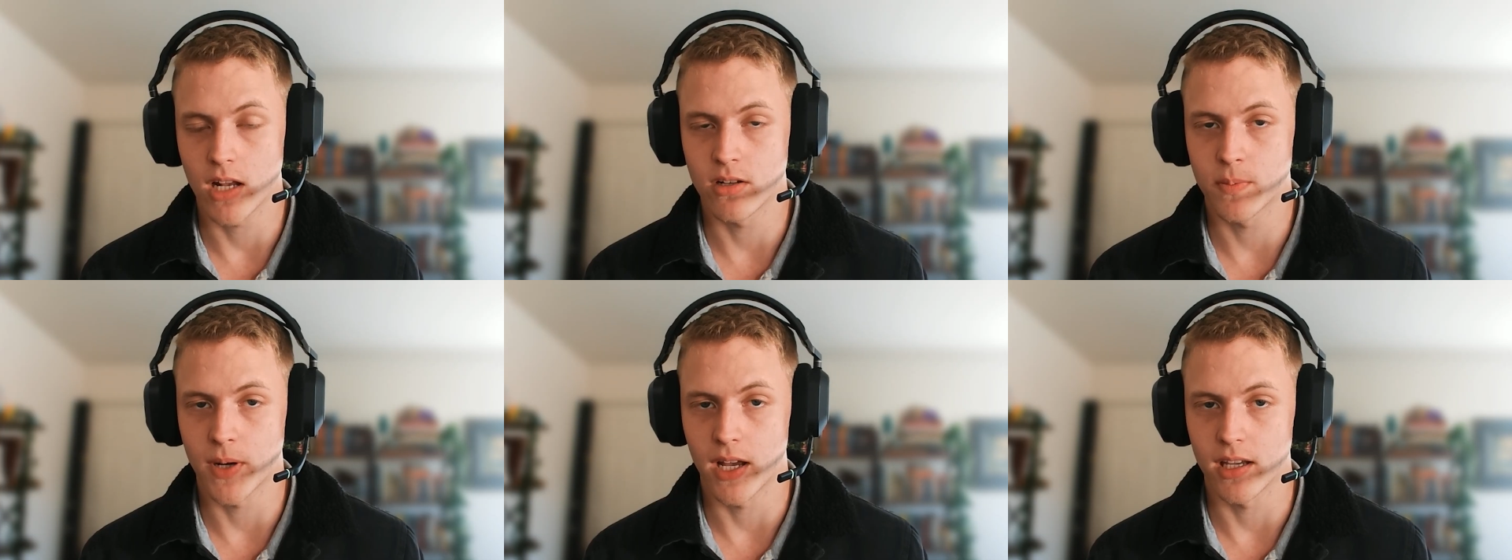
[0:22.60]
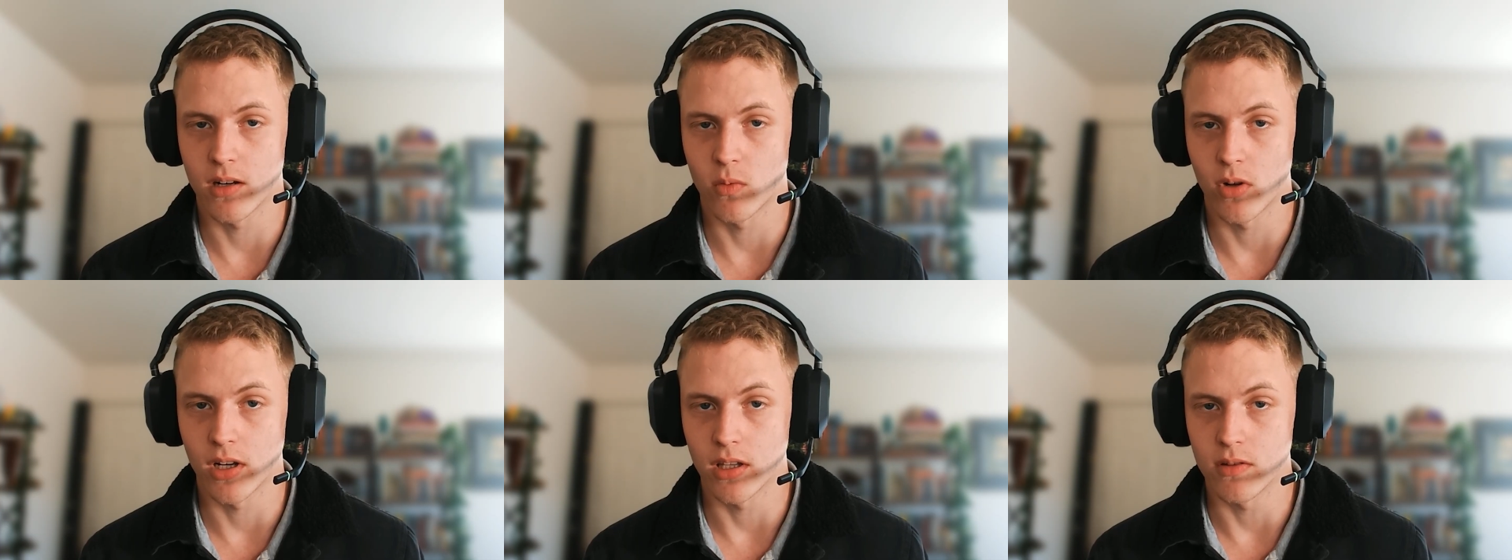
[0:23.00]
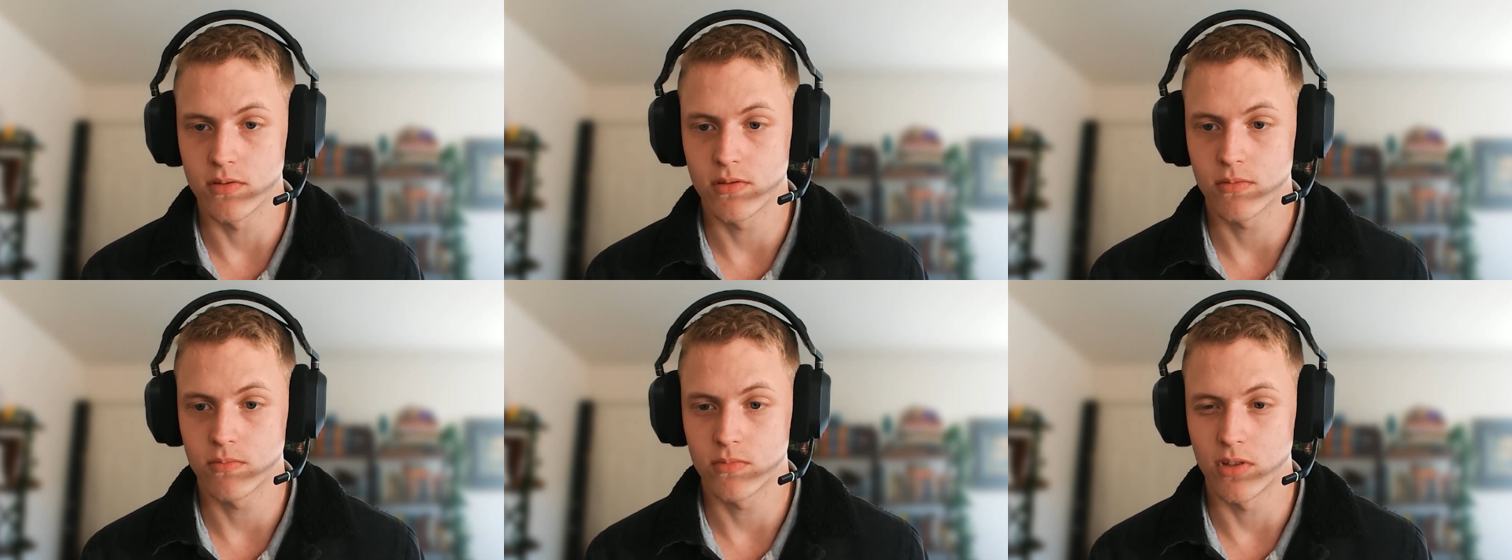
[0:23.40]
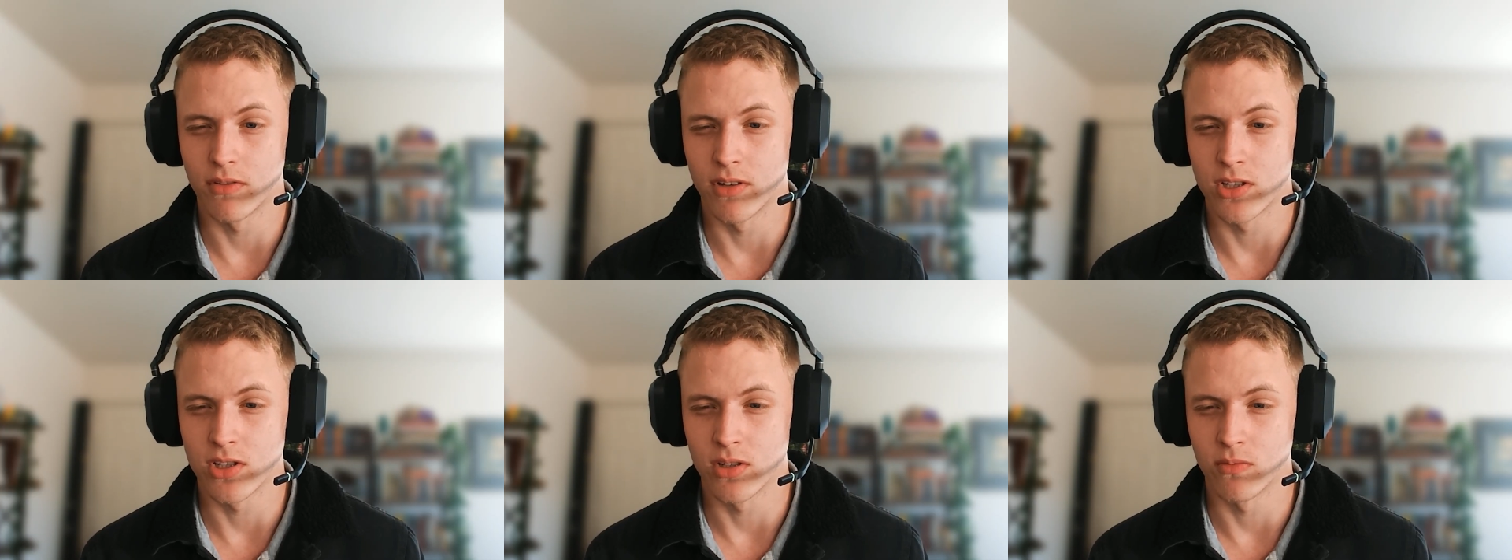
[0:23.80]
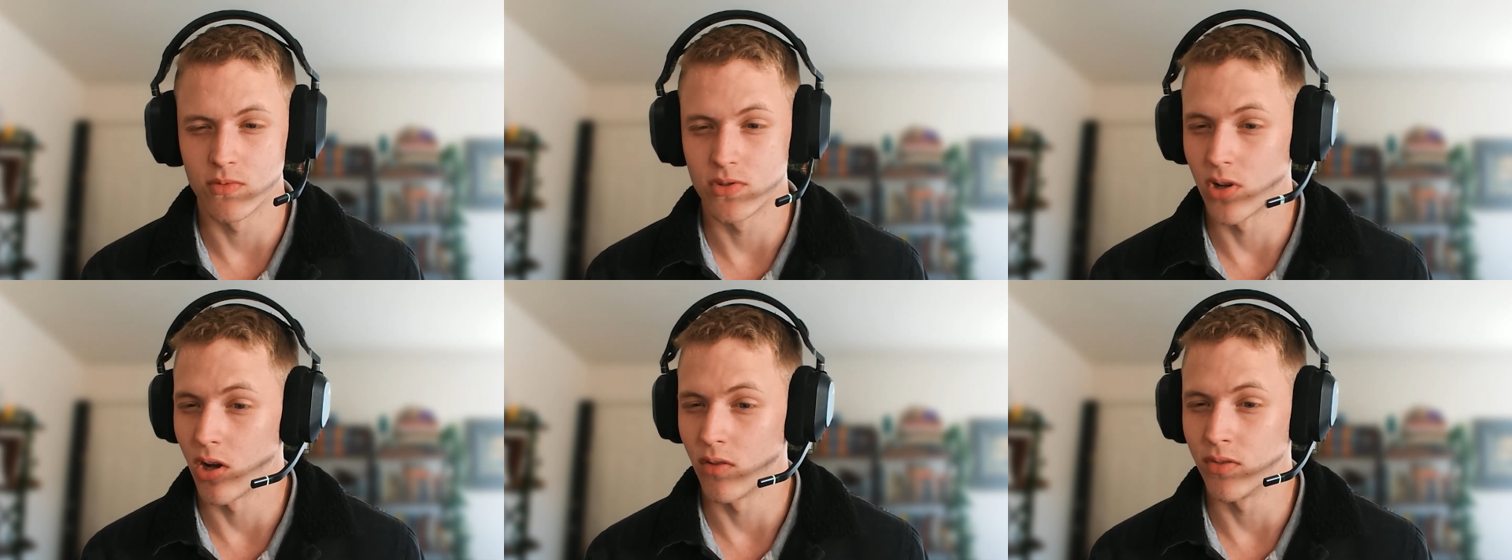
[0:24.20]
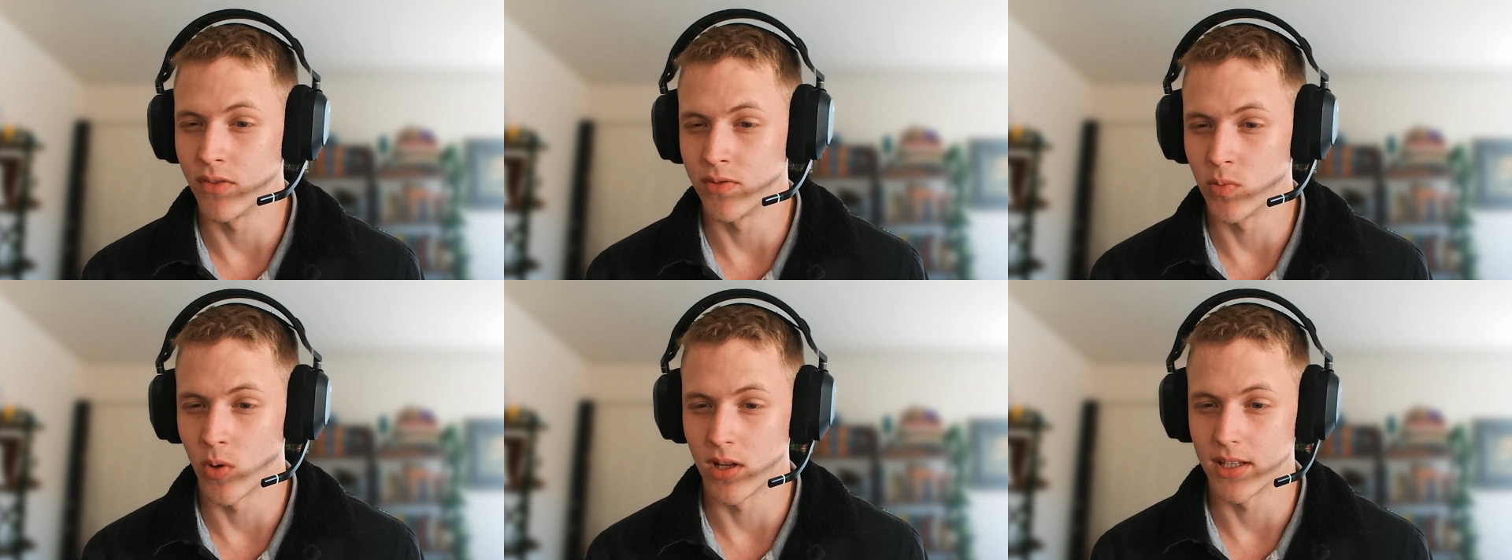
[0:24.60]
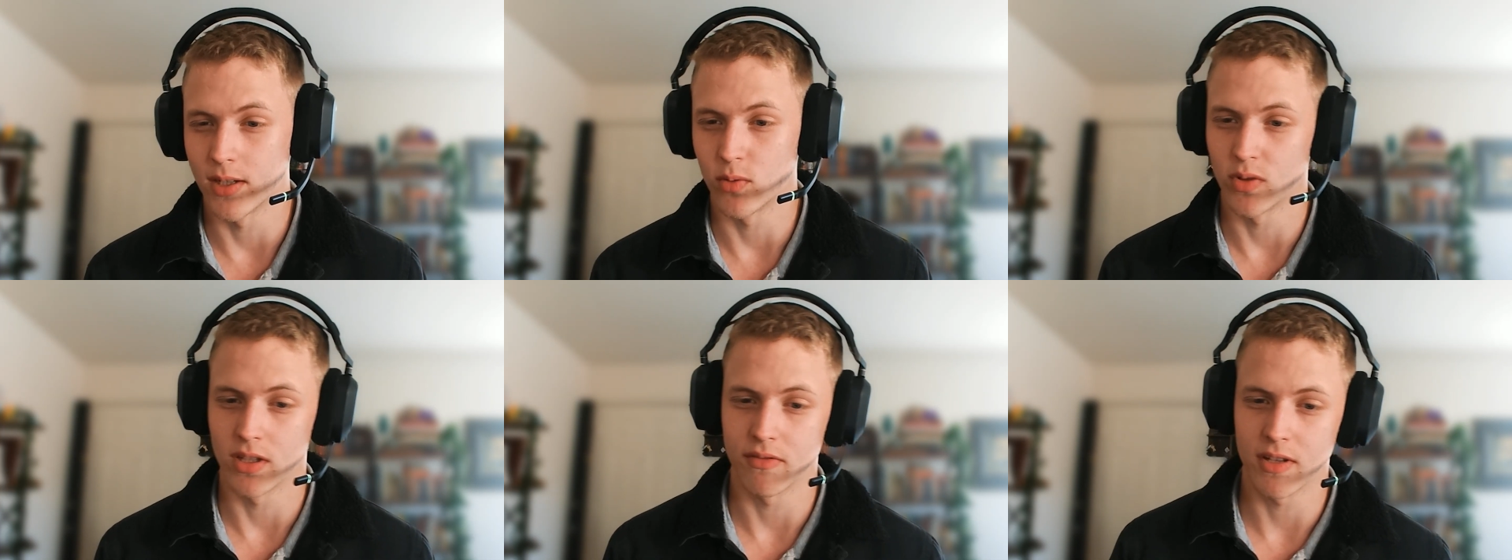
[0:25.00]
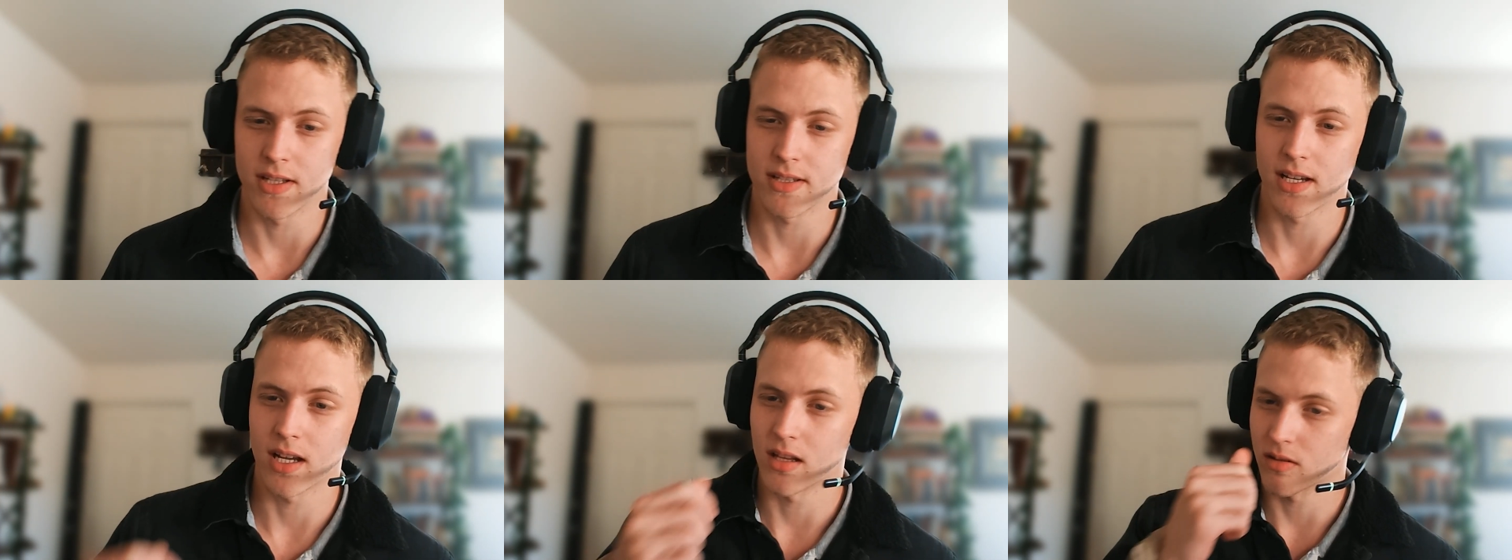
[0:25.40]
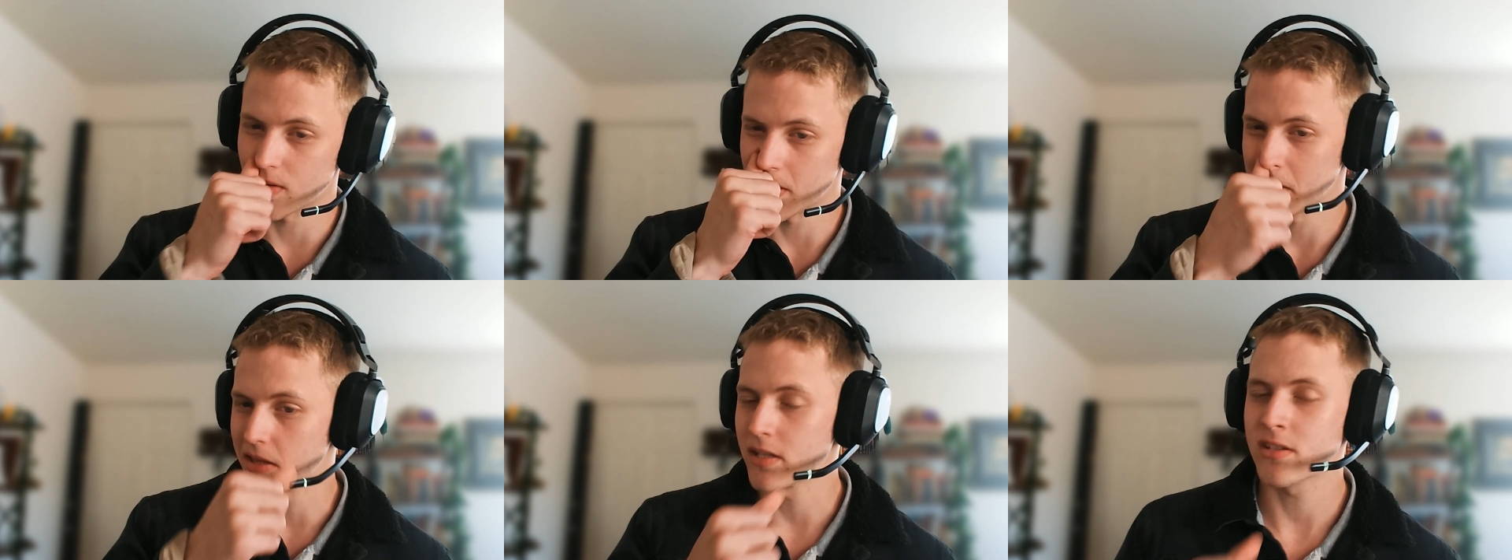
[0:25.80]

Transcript: And you're probably going to want to use DaVinci Resolve if you want like really fancy color grading.